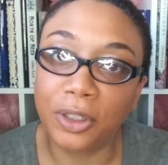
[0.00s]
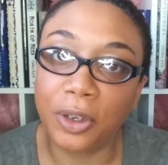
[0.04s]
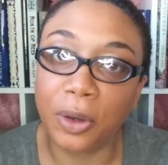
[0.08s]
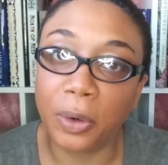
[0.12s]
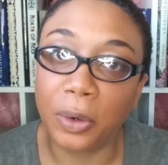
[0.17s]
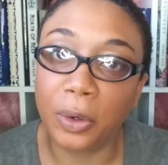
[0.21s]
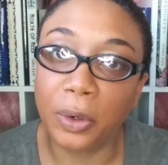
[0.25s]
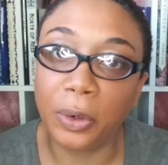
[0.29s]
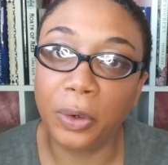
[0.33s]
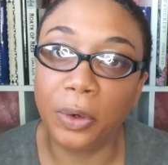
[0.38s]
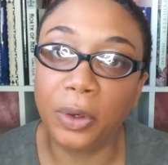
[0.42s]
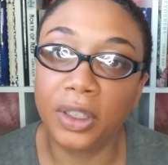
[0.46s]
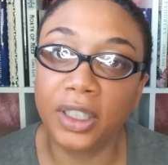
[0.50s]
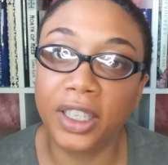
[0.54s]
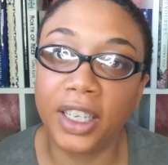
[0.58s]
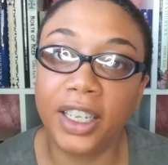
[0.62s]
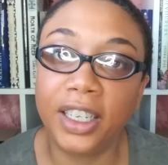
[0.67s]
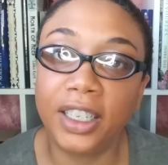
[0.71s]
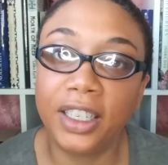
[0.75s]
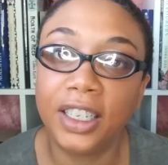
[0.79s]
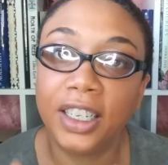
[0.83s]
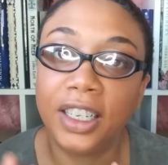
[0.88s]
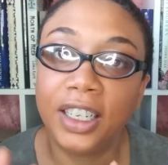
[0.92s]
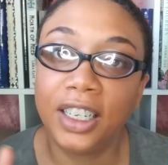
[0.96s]
go Google
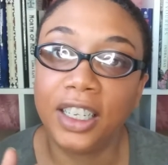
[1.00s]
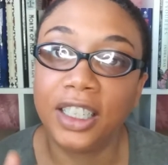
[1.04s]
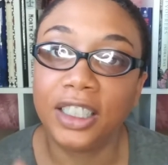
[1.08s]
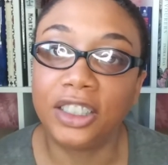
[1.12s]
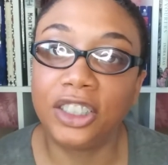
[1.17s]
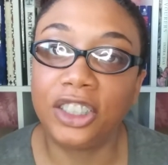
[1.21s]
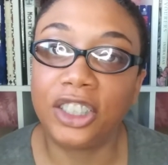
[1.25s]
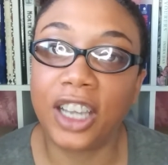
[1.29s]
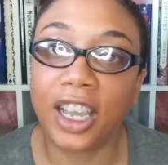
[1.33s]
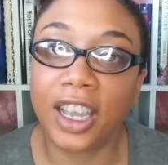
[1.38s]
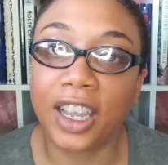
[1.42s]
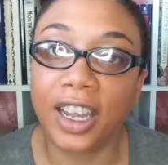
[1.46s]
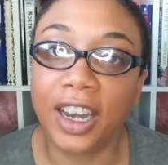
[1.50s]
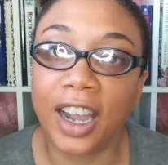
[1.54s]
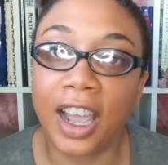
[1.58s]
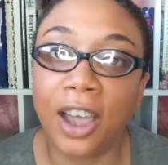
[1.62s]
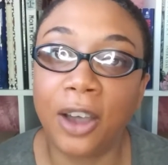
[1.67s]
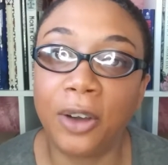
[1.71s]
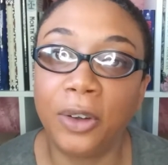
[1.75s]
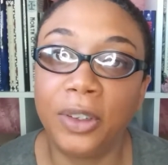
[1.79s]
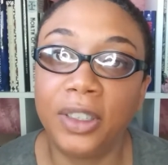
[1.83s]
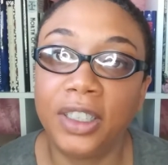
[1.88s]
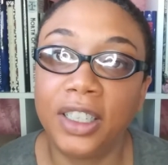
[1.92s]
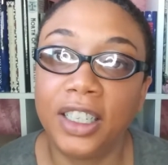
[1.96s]
it, check it
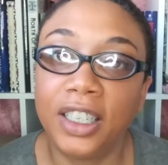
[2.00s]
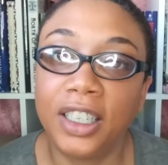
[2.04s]
out,